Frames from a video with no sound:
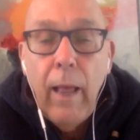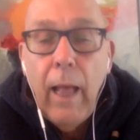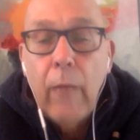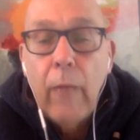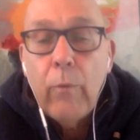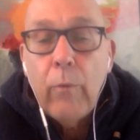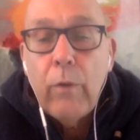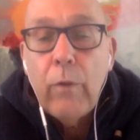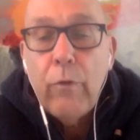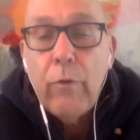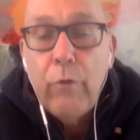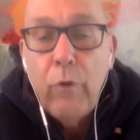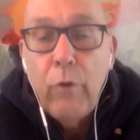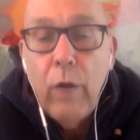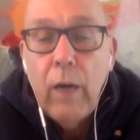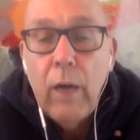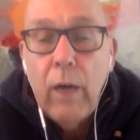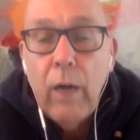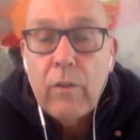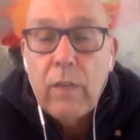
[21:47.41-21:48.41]
And we fool
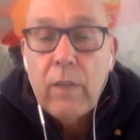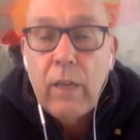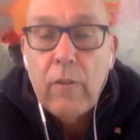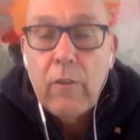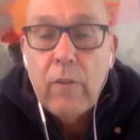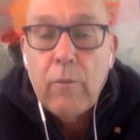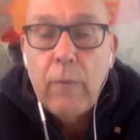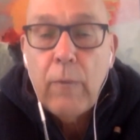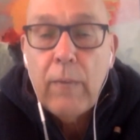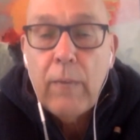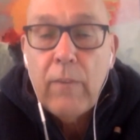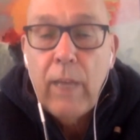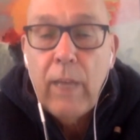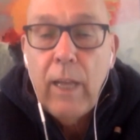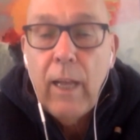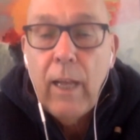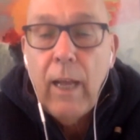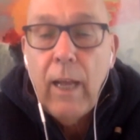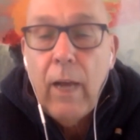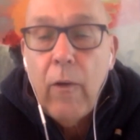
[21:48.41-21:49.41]
ourselves by
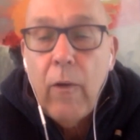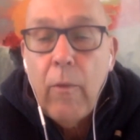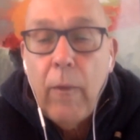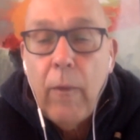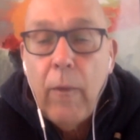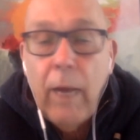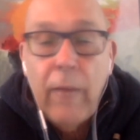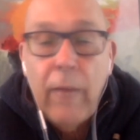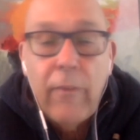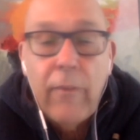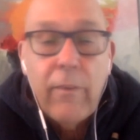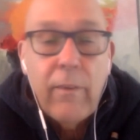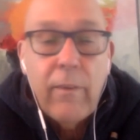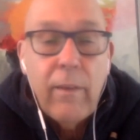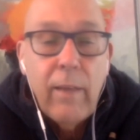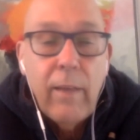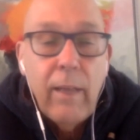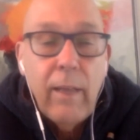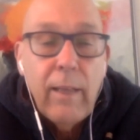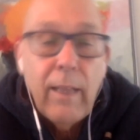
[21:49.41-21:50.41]
telling our mind
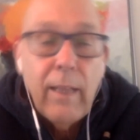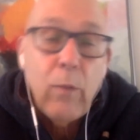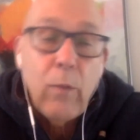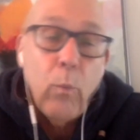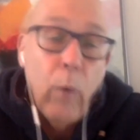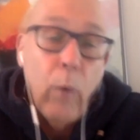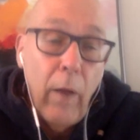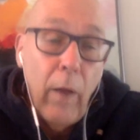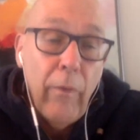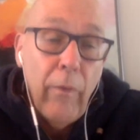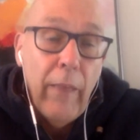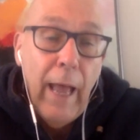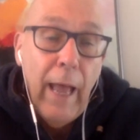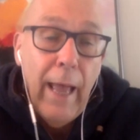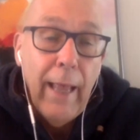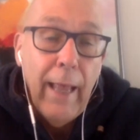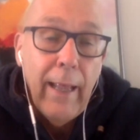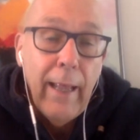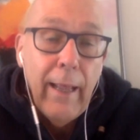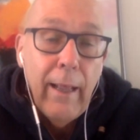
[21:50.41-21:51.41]
that one
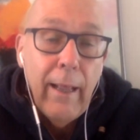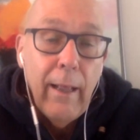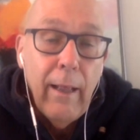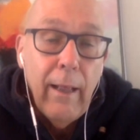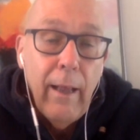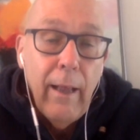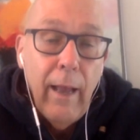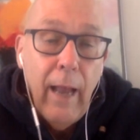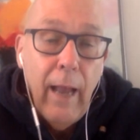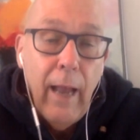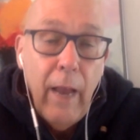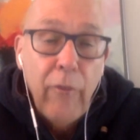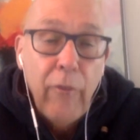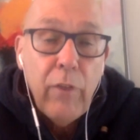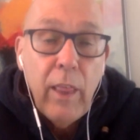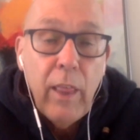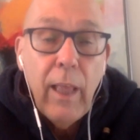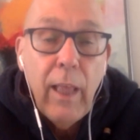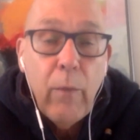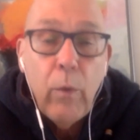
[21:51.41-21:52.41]
day
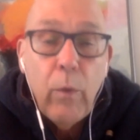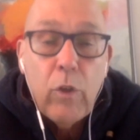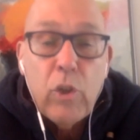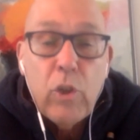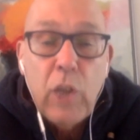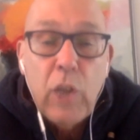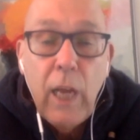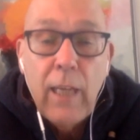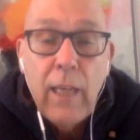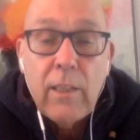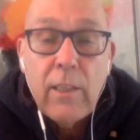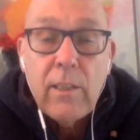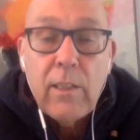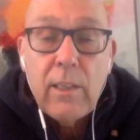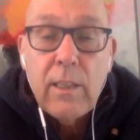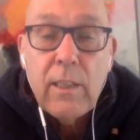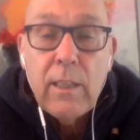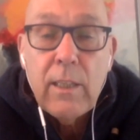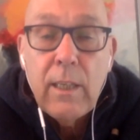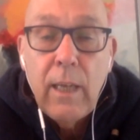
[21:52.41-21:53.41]
everything will
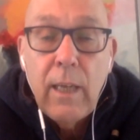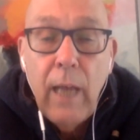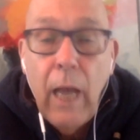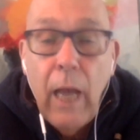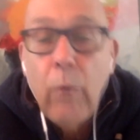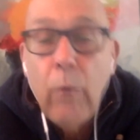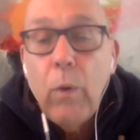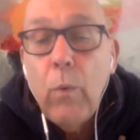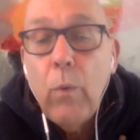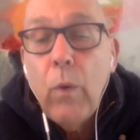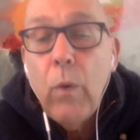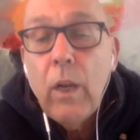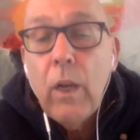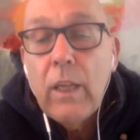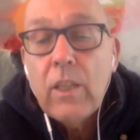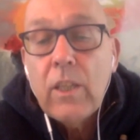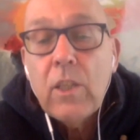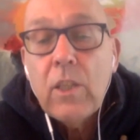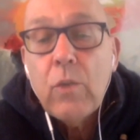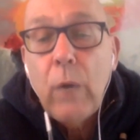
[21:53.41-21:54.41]
change and we will
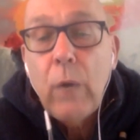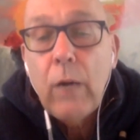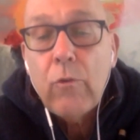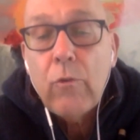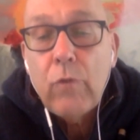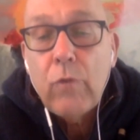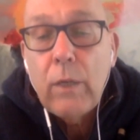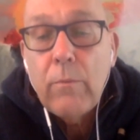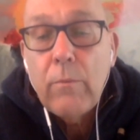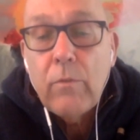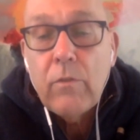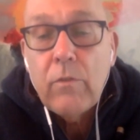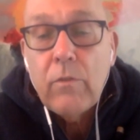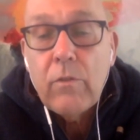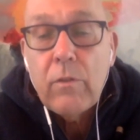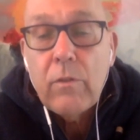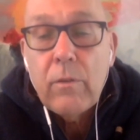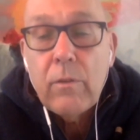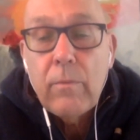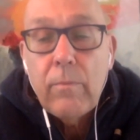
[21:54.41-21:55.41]
listen to our
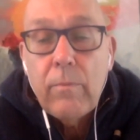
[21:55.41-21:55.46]
dreams.